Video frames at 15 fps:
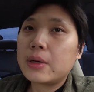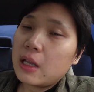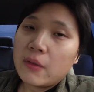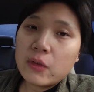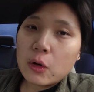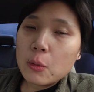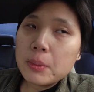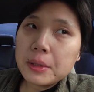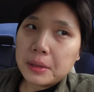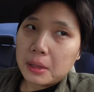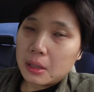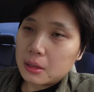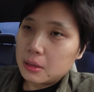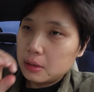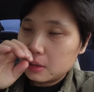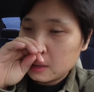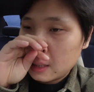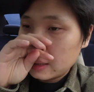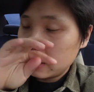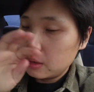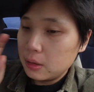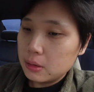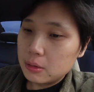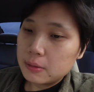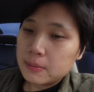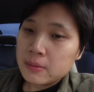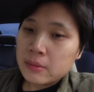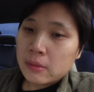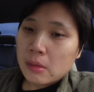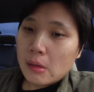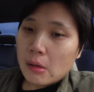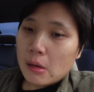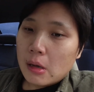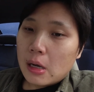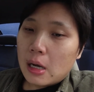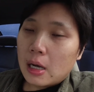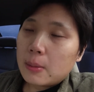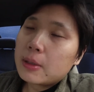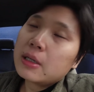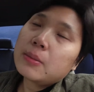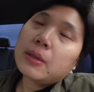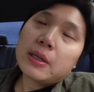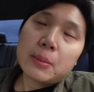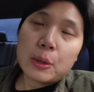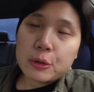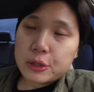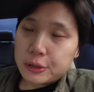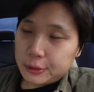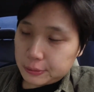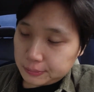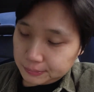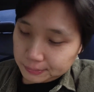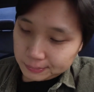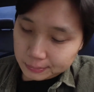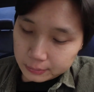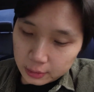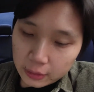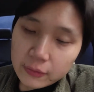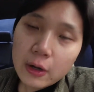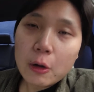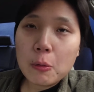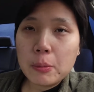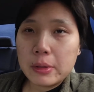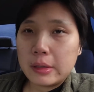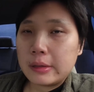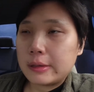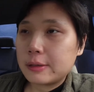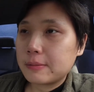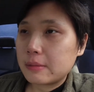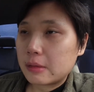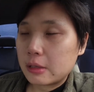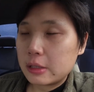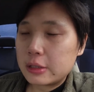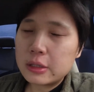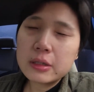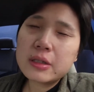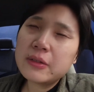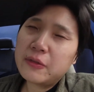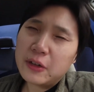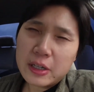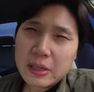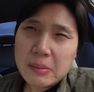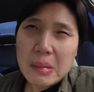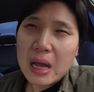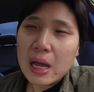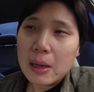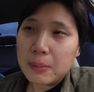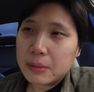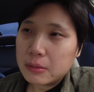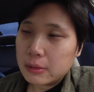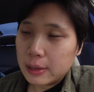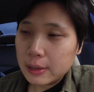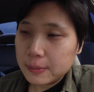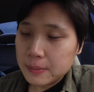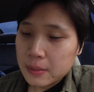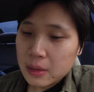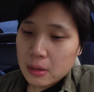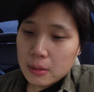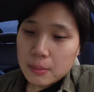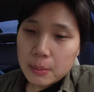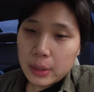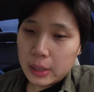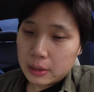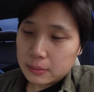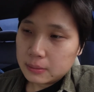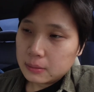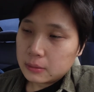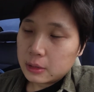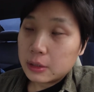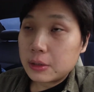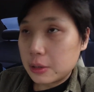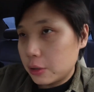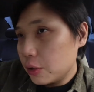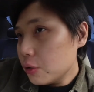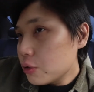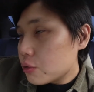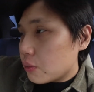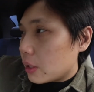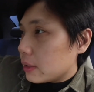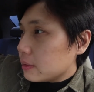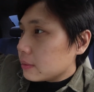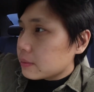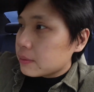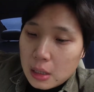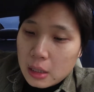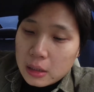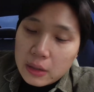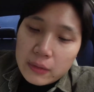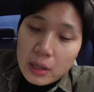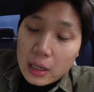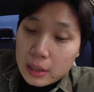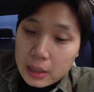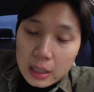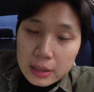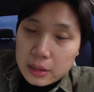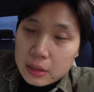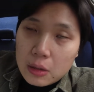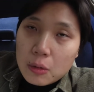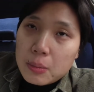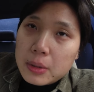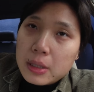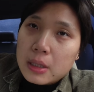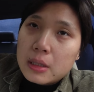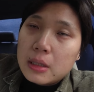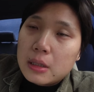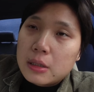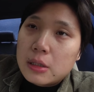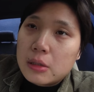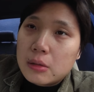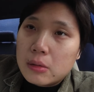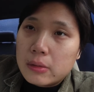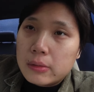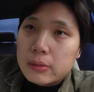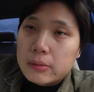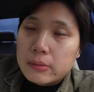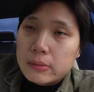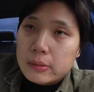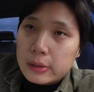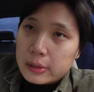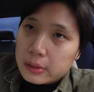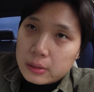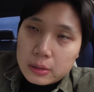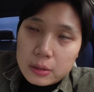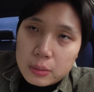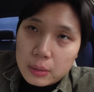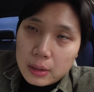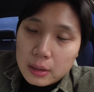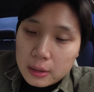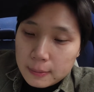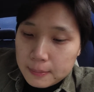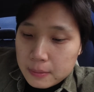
Never opened it because I knew I'm gonna be emotional if I open it. It's just a fucking map, right? But it's a huge one. I didn't open it until like this week.